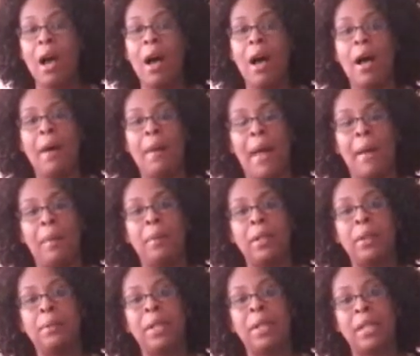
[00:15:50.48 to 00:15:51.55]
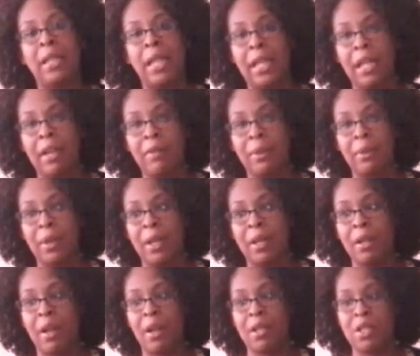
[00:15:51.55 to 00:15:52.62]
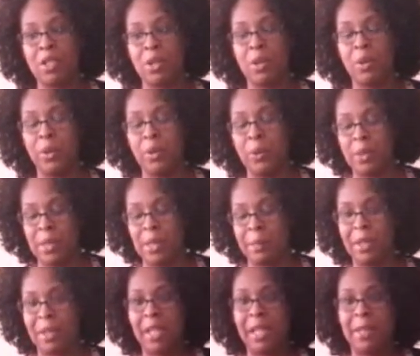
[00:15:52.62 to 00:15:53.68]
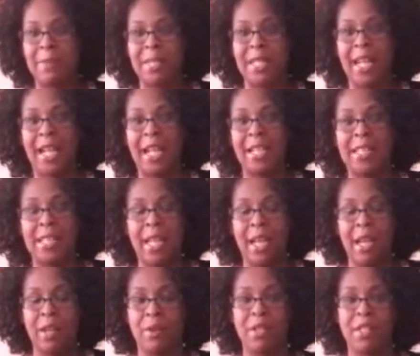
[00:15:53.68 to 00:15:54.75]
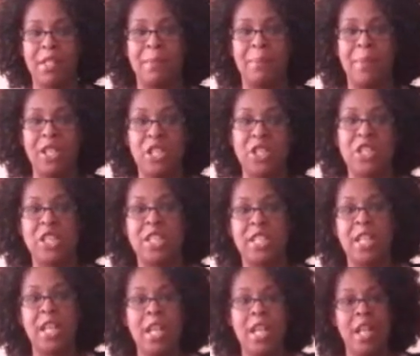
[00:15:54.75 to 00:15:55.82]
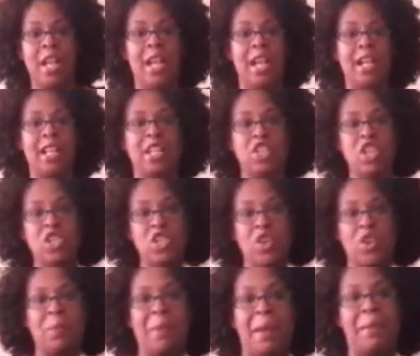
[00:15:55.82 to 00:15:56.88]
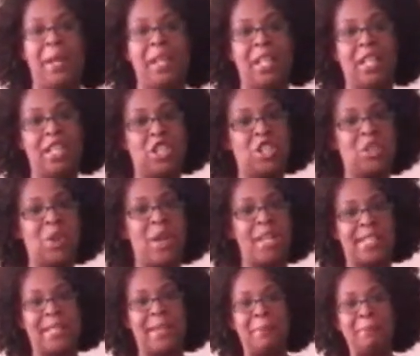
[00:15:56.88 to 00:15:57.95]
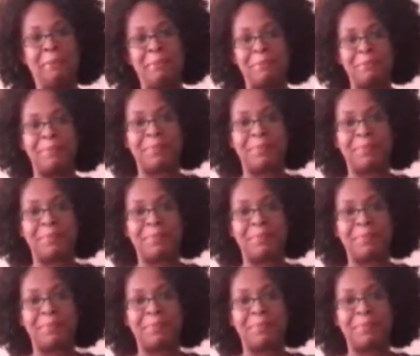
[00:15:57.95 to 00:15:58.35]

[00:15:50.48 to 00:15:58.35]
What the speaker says: I really want to thank everyone. I'll show you some clips, like I said, or some pictures. And I guess I'll show you my bunny because she's awesome.